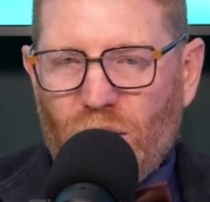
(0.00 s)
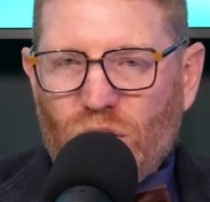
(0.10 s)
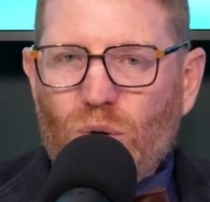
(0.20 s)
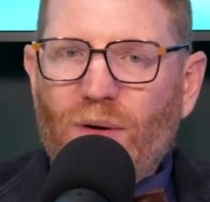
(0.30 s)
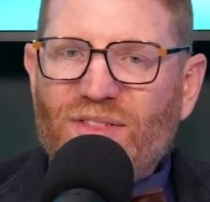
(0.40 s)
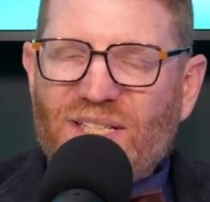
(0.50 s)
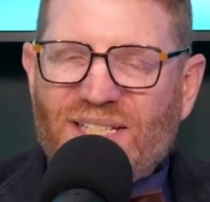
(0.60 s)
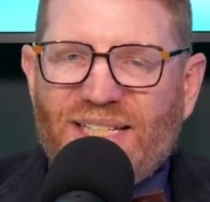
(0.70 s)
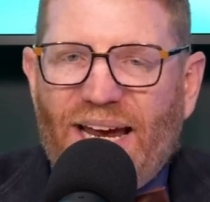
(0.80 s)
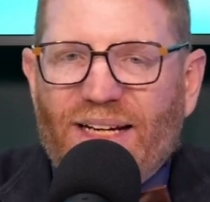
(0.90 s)
you have to
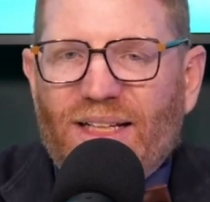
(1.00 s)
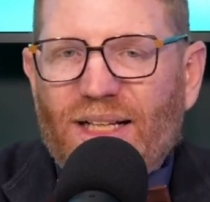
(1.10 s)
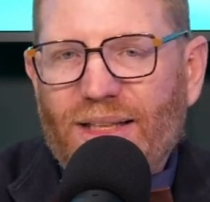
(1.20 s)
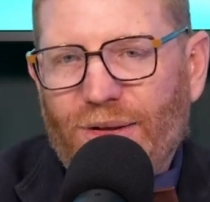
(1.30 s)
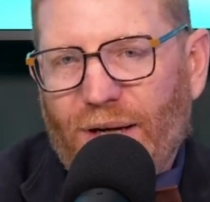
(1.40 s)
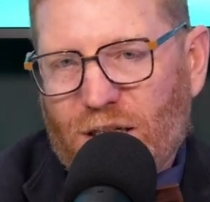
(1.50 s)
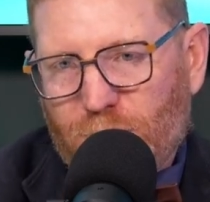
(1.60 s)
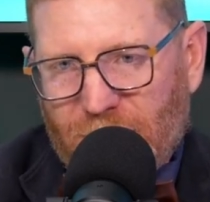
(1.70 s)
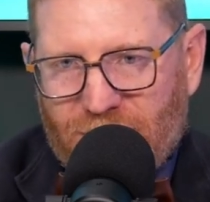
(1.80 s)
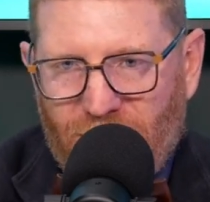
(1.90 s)
set clear
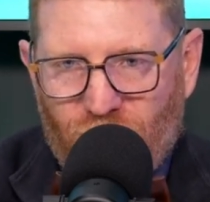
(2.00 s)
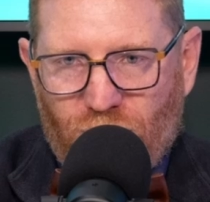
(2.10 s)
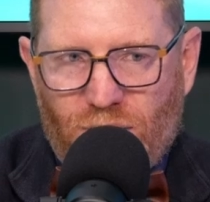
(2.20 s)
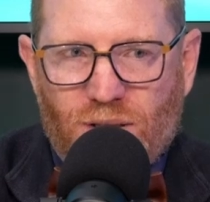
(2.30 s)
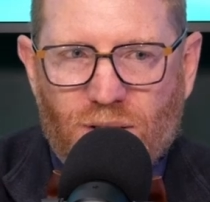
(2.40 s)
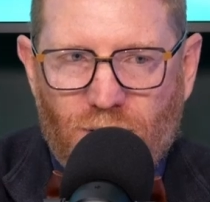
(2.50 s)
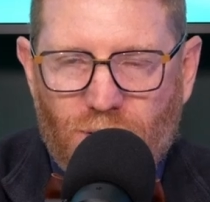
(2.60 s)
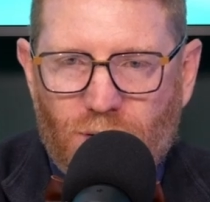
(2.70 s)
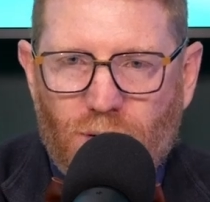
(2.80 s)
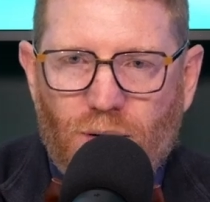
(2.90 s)
expectations.
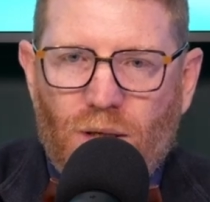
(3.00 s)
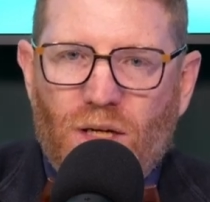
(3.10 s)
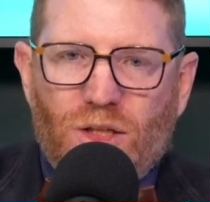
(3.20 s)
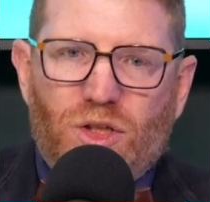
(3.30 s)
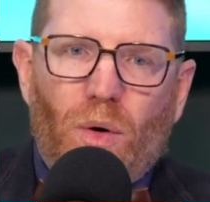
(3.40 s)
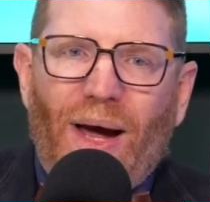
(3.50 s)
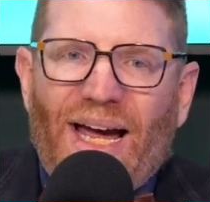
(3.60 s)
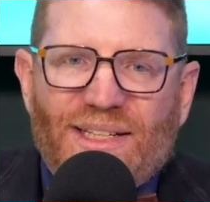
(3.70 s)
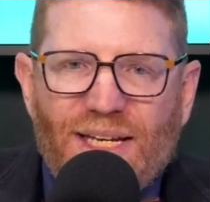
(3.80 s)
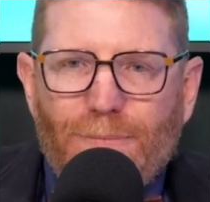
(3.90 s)
So
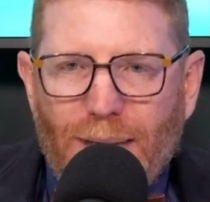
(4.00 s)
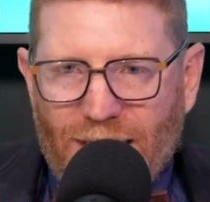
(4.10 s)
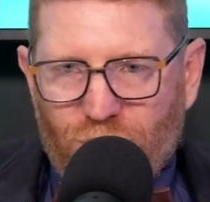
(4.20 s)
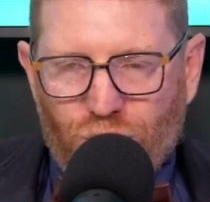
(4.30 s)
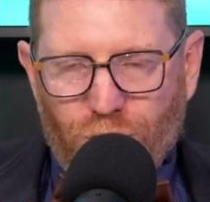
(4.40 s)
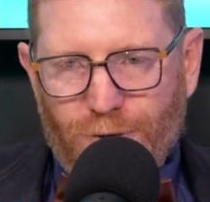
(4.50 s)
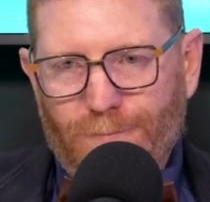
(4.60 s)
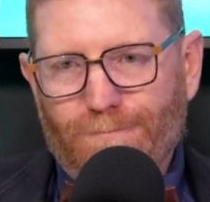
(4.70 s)
as a manager,